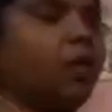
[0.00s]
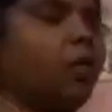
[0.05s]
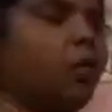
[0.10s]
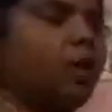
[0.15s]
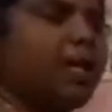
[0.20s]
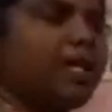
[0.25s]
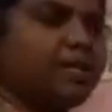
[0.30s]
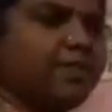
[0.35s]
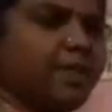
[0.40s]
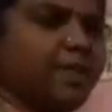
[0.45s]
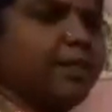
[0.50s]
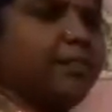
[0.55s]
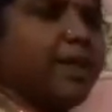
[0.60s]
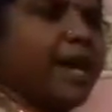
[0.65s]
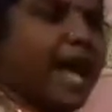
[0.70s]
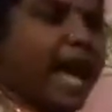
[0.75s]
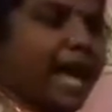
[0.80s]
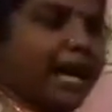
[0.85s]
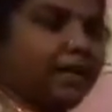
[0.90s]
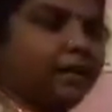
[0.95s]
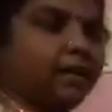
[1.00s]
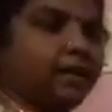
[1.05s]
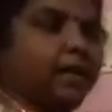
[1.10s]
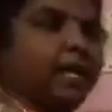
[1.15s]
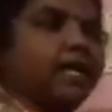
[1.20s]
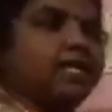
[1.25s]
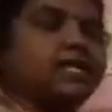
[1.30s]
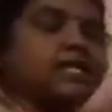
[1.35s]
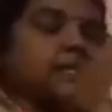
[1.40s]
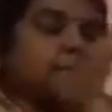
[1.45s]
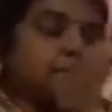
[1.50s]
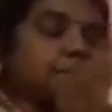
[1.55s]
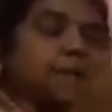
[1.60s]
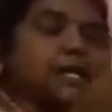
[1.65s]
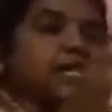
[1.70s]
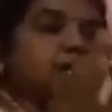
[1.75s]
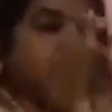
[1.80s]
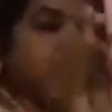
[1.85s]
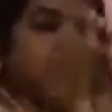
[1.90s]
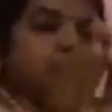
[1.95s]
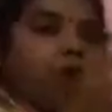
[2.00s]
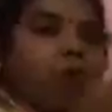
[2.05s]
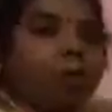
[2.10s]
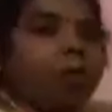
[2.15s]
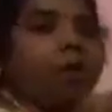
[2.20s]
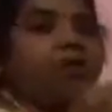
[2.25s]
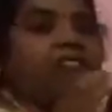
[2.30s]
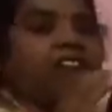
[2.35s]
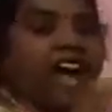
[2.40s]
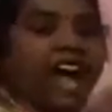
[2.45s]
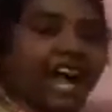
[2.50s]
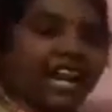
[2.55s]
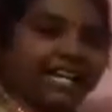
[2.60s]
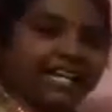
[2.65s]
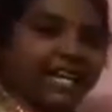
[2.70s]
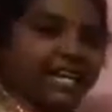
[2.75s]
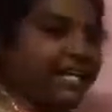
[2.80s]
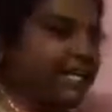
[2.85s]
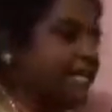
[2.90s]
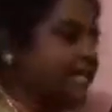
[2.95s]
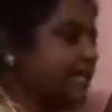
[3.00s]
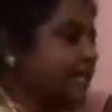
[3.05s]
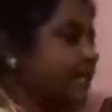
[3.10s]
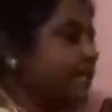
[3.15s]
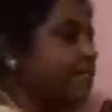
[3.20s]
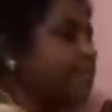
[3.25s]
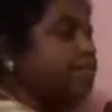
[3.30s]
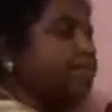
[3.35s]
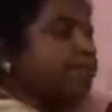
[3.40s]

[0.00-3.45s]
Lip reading: What is mean by alkyl? A simplest form of alkane is a